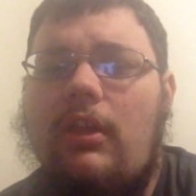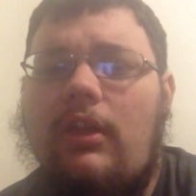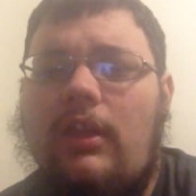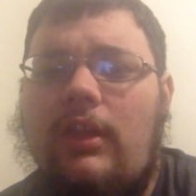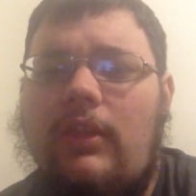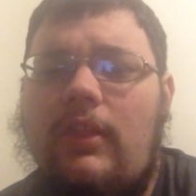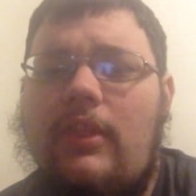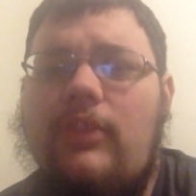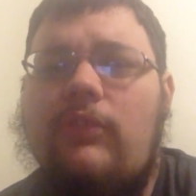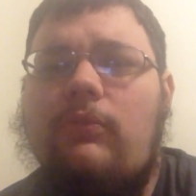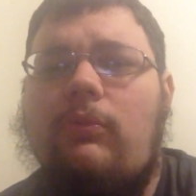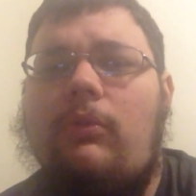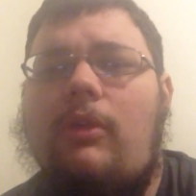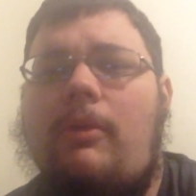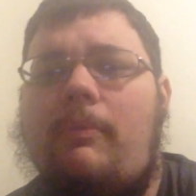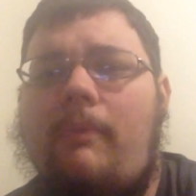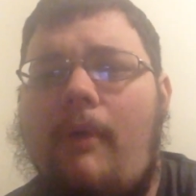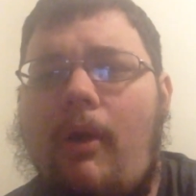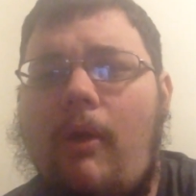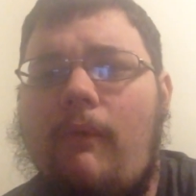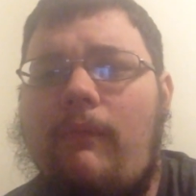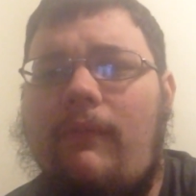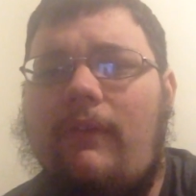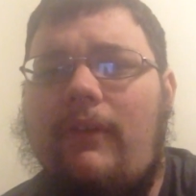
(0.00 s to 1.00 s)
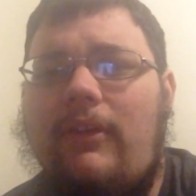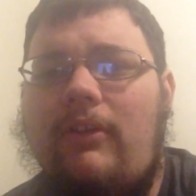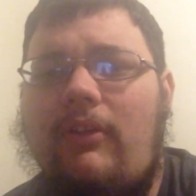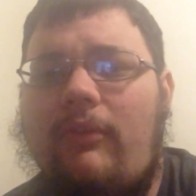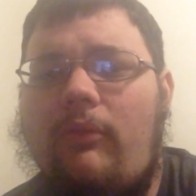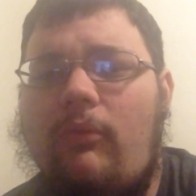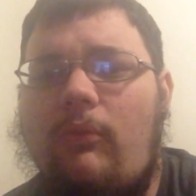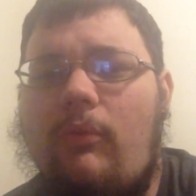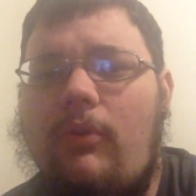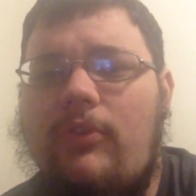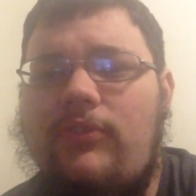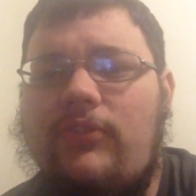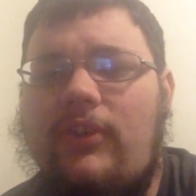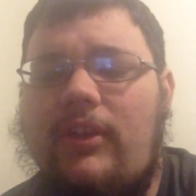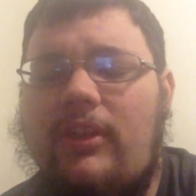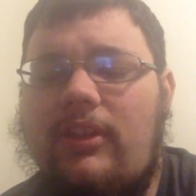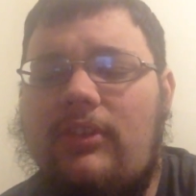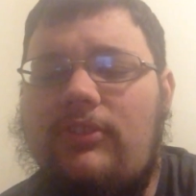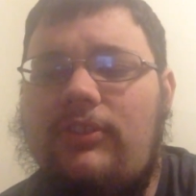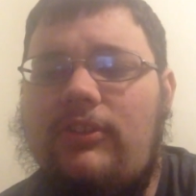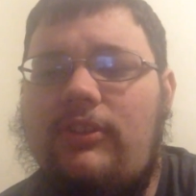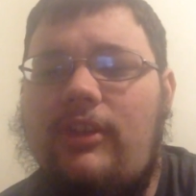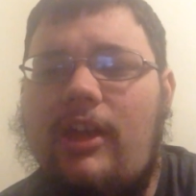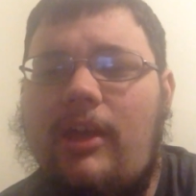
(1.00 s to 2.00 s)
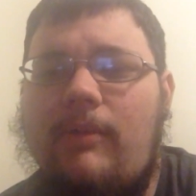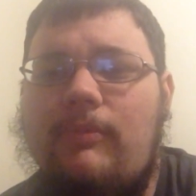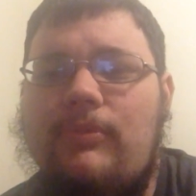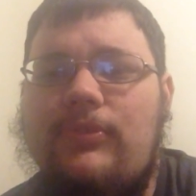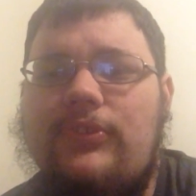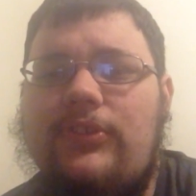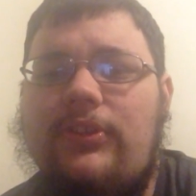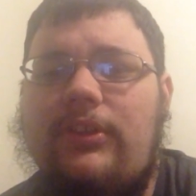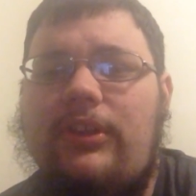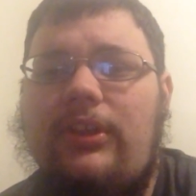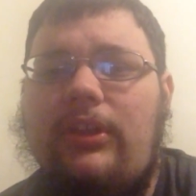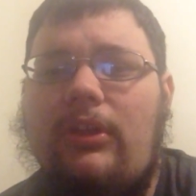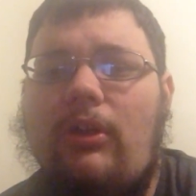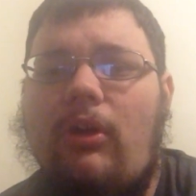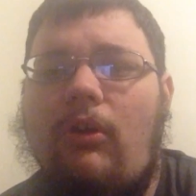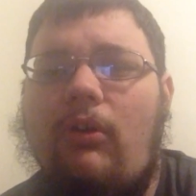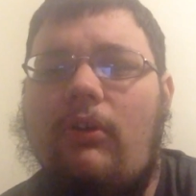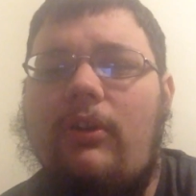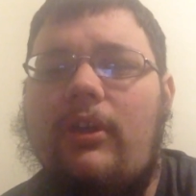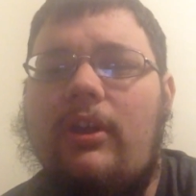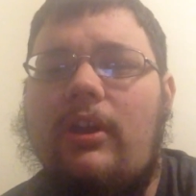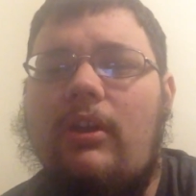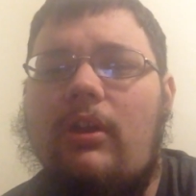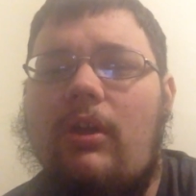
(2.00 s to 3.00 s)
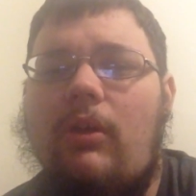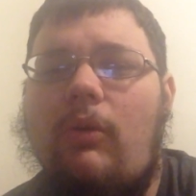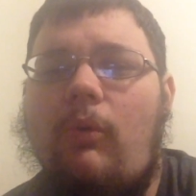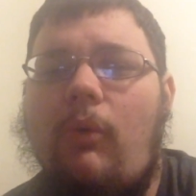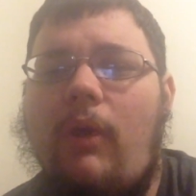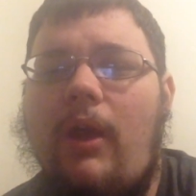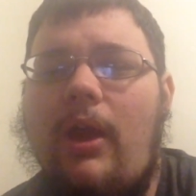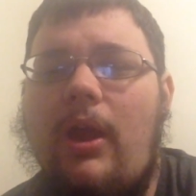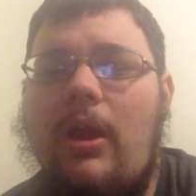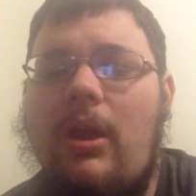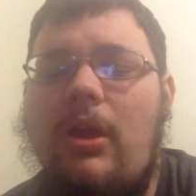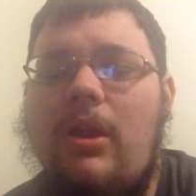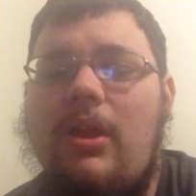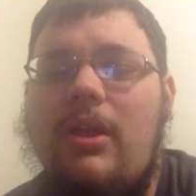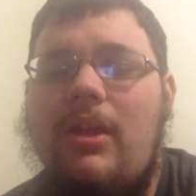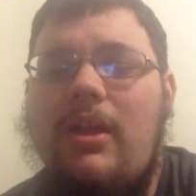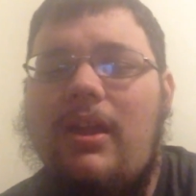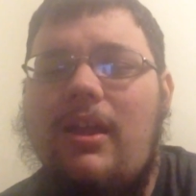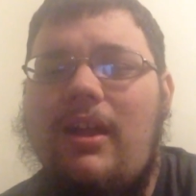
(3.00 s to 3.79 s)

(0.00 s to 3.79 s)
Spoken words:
and that's what I'm hopefully once I get to Diamond City, I'll acquire